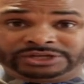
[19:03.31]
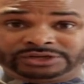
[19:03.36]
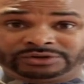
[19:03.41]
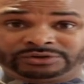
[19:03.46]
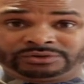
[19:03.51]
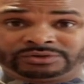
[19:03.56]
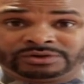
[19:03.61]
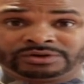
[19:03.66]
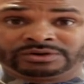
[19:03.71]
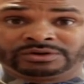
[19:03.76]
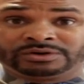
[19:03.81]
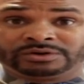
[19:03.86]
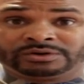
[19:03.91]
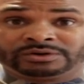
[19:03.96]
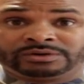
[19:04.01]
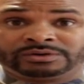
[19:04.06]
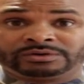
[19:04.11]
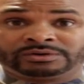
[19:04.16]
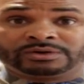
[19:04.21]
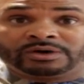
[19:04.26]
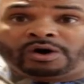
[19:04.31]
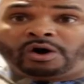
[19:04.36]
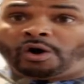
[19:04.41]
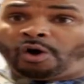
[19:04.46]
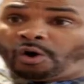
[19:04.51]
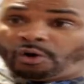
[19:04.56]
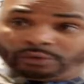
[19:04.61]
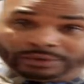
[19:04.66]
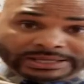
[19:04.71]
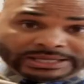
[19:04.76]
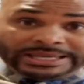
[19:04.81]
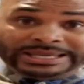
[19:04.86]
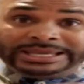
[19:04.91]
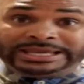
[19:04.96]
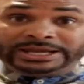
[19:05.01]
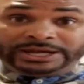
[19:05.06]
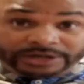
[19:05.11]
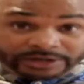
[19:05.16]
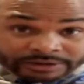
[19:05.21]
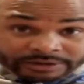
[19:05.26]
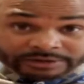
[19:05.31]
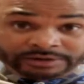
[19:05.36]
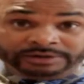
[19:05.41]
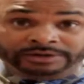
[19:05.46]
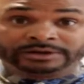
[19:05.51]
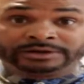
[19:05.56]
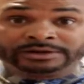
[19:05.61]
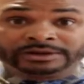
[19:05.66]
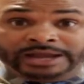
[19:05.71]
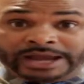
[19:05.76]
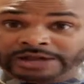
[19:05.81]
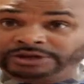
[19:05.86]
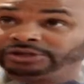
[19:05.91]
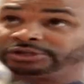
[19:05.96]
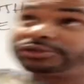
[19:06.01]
you only here, and